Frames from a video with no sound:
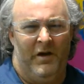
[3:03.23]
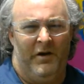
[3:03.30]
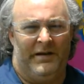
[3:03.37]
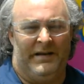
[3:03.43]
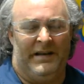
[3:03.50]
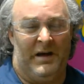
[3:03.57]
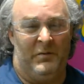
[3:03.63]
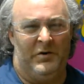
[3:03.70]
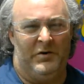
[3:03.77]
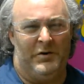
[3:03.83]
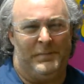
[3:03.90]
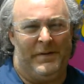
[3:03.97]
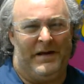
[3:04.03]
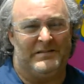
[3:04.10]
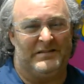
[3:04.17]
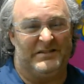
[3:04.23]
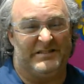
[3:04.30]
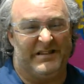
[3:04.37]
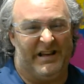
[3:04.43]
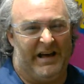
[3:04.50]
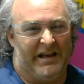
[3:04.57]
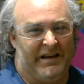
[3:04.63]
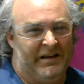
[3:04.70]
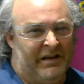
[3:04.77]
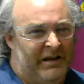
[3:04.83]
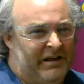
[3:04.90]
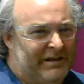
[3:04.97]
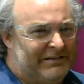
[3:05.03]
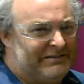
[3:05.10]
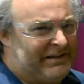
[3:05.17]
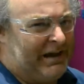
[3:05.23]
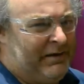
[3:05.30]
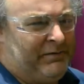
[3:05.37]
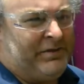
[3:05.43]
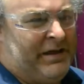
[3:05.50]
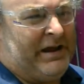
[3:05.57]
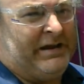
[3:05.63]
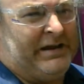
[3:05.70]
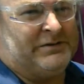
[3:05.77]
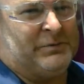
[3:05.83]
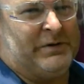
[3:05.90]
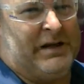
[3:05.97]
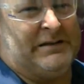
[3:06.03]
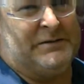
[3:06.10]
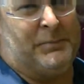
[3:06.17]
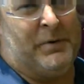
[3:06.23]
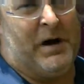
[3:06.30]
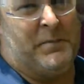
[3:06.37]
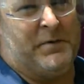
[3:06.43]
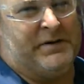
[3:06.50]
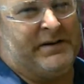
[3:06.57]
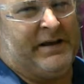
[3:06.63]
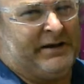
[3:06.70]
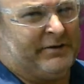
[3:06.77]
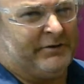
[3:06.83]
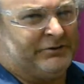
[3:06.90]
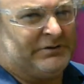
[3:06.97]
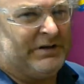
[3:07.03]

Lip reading: Okay, now we're on the passenger side. Same thing as the primary tank on the